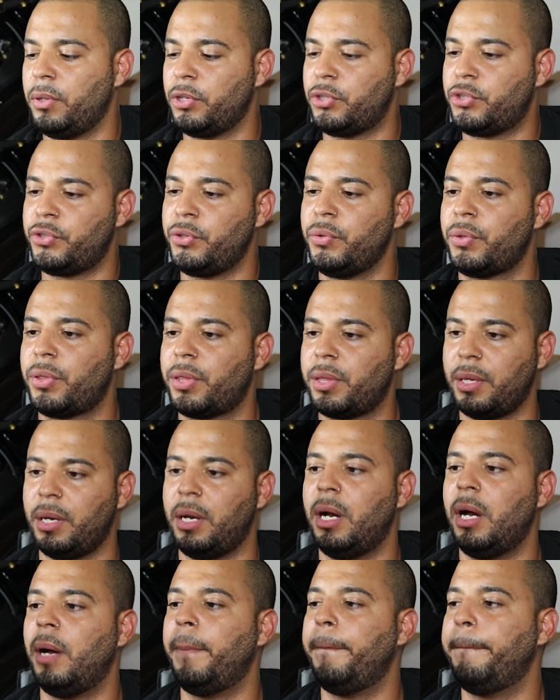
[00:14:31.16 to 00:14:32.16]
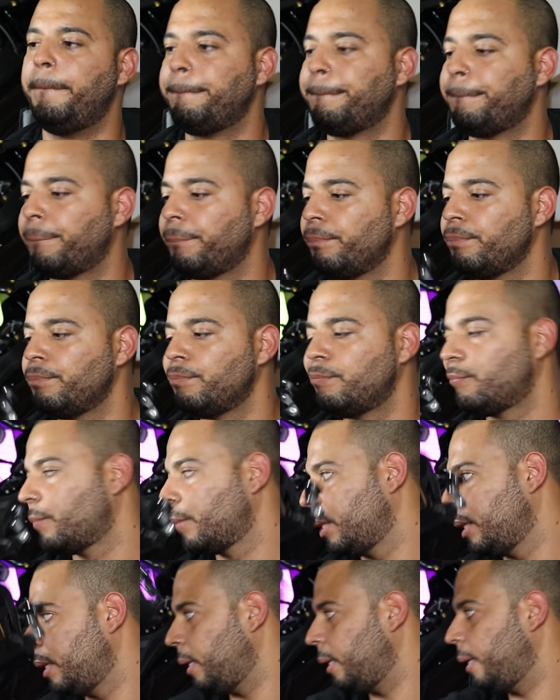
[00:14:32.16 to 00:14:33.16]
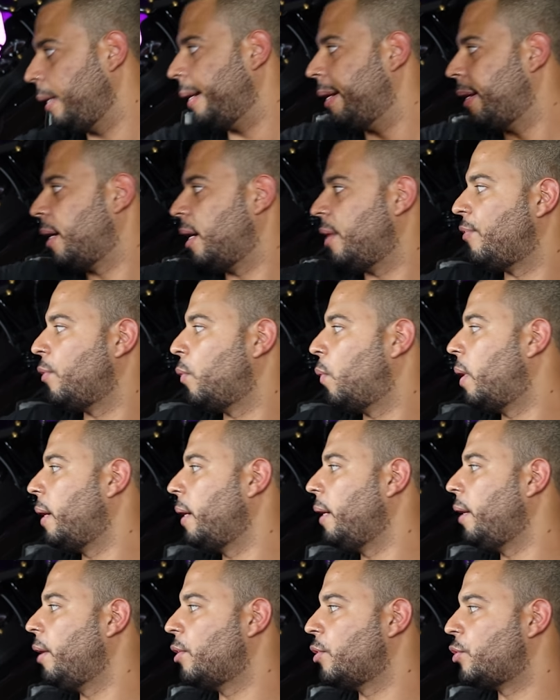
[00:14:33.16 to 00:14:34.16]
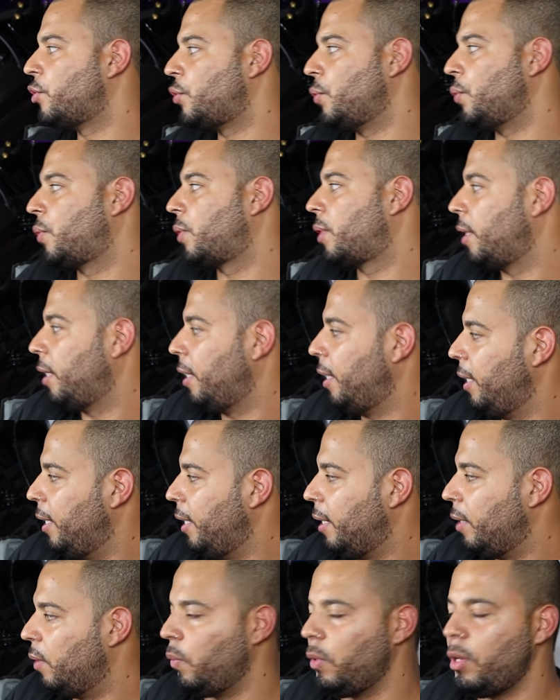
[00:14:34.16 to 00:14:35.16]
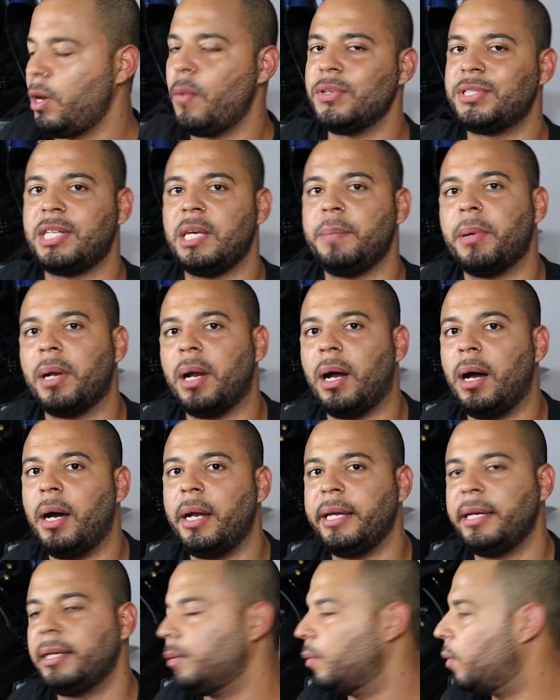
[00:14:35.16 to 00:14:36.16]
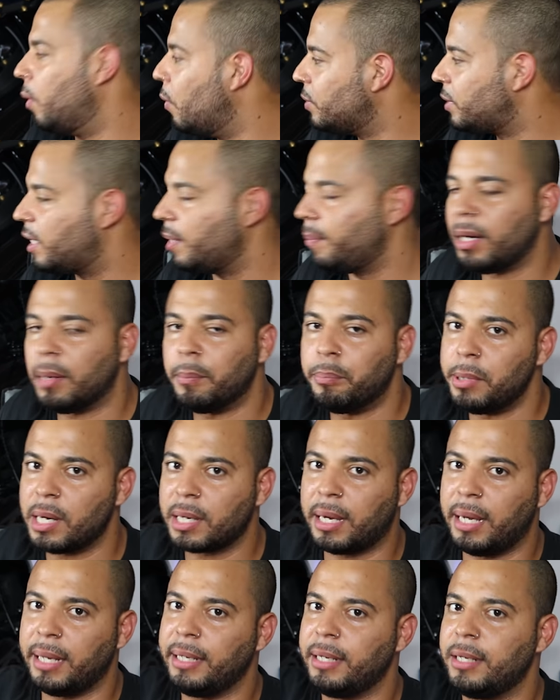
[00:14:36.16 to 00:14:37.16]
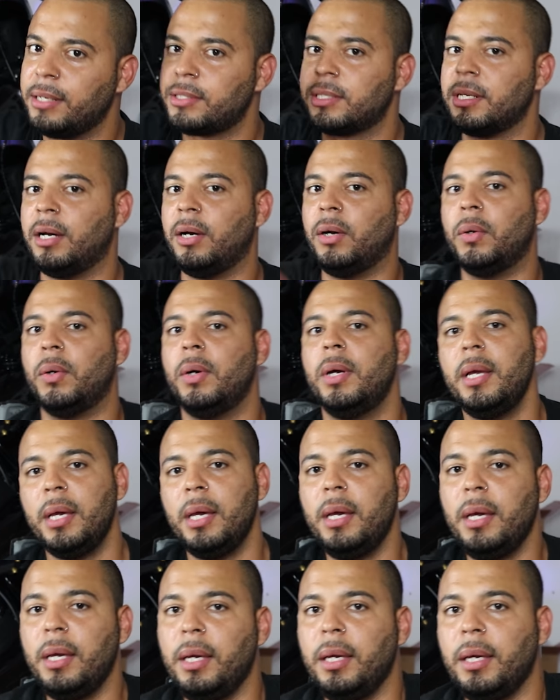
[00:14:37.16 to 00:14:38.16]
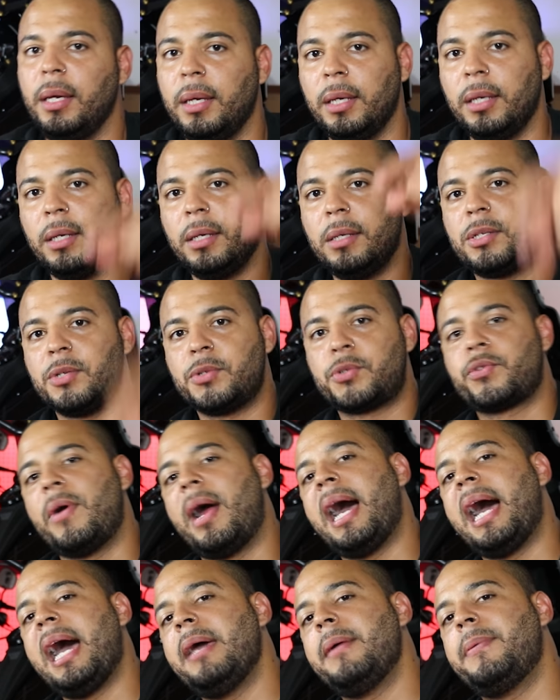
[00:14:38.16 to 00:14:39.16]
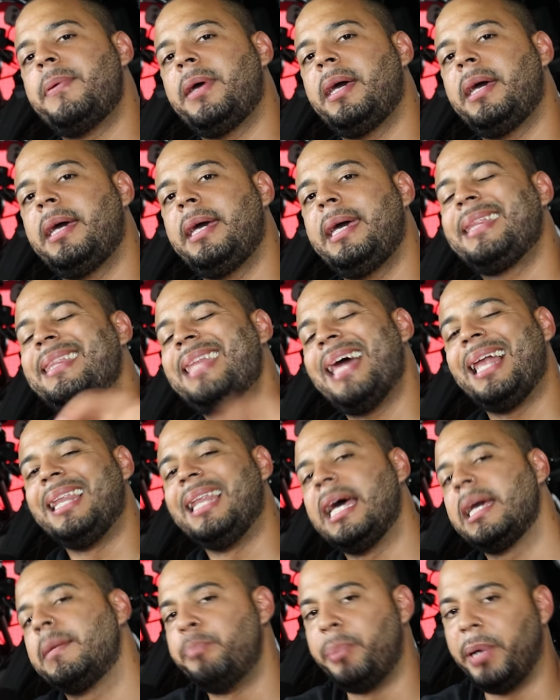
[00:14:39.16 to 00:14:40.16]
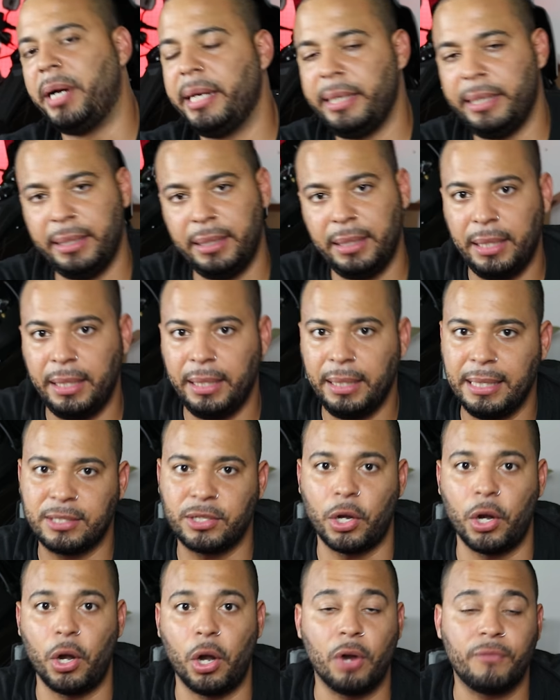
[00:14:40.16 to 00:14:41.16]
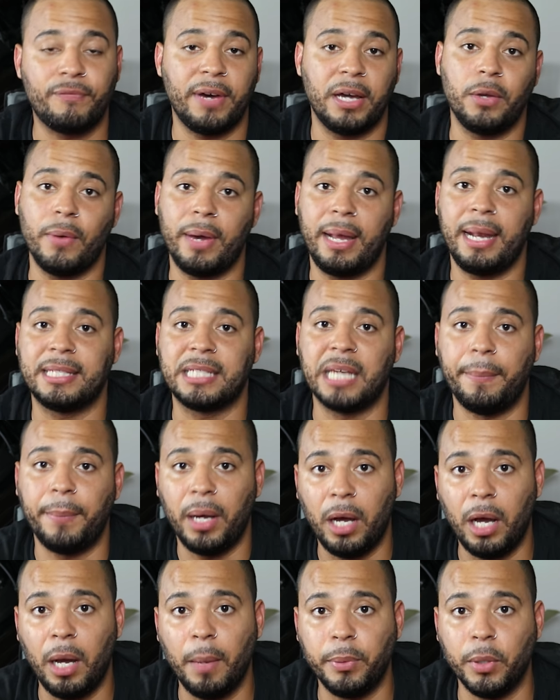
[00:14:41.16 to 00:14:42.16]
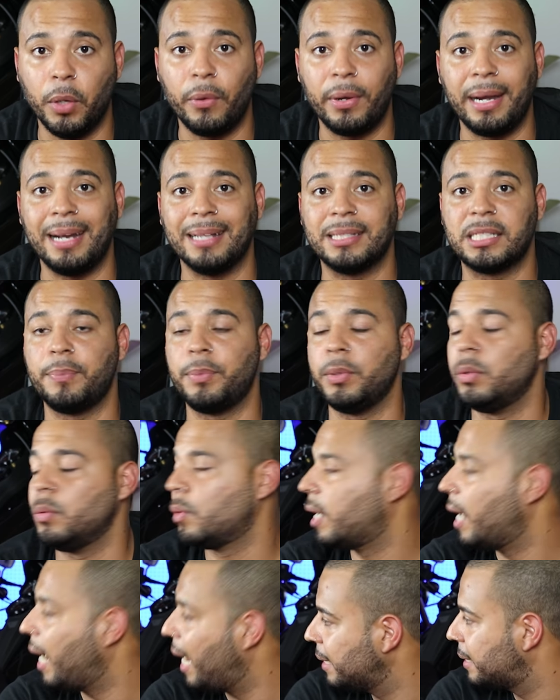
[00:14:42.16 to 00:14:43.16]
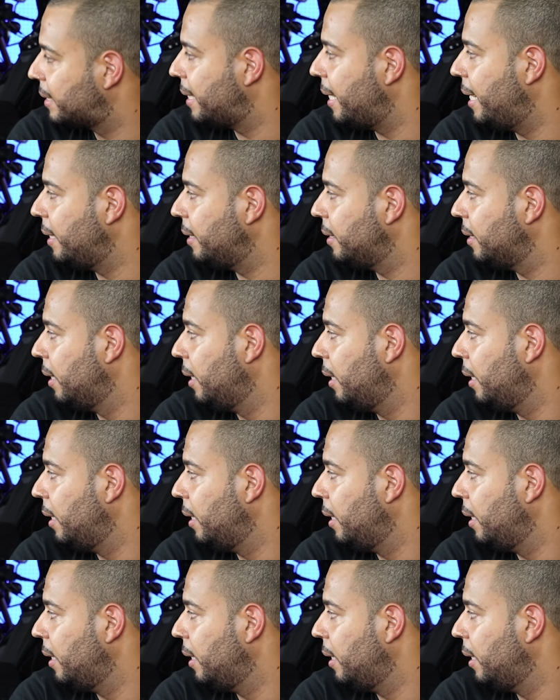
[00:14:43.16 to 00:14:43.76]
the truth. Yeah, if you wanna hear the truth, we always keep it 100, we always keep it a buck on here, so. Subscribe, hit that like button. It's gonna notify you anytime I upload any type of new content.